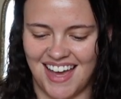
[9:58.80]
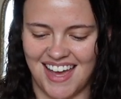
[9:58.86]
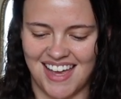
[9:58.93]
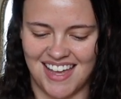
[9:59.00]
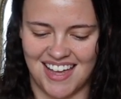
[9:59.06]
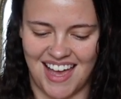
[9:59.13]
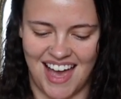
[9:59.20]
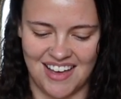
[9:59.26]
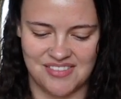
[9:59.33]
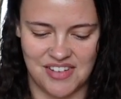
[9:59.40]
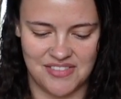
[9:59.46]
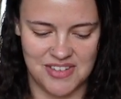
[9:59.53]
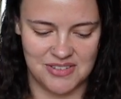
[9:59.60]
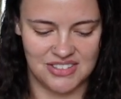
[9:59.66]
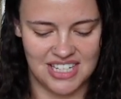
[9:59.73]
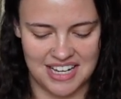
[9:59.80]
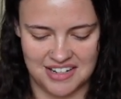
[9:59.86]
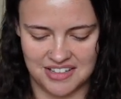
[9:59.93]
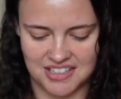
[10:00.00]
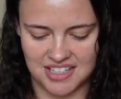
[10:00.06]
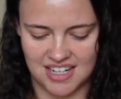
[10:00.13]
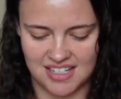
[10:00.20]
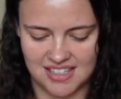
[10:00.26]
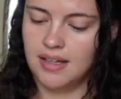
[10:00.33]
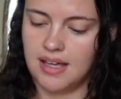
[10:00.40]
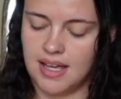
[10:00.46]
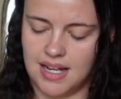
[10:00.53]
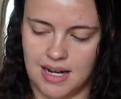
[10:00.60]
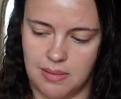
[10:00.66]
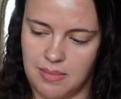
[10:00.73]
I have a few tater tots
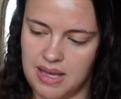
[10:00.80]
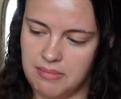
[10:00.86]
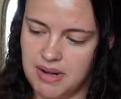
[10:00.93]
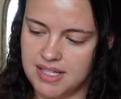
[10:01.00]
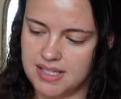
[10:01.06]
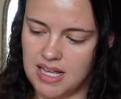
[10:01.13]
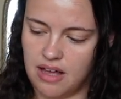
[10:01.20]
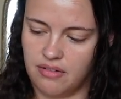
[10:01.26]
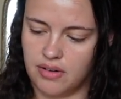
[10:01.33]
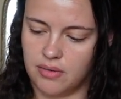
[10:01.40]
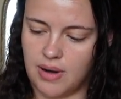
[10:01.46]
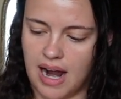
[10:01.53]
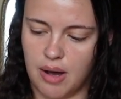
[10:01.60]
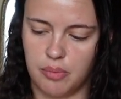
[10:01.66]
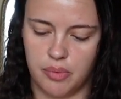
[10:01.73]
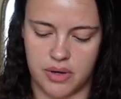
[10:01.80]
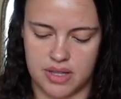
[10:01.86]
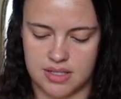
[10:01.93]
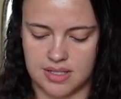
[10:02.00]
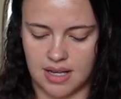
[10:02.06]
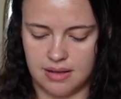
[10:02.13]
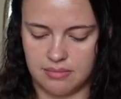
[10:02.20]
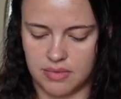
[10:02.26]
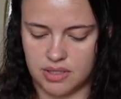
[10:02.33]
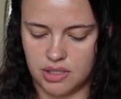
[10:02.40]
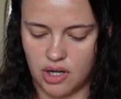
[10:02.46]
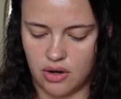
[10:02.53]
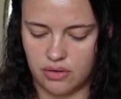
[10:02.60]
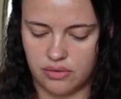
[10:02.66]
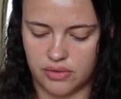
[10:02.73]
and I made myself a wrap with some
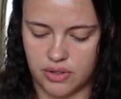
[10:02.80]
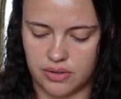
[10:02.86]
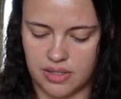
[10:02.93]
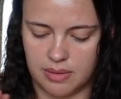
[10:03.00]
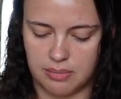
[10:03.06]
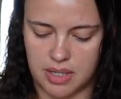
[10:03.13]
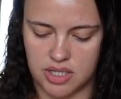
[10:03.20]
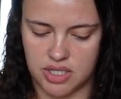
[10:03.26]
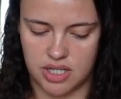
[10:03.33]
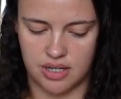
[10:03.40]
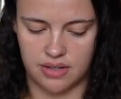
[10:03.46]
tofu and a bunch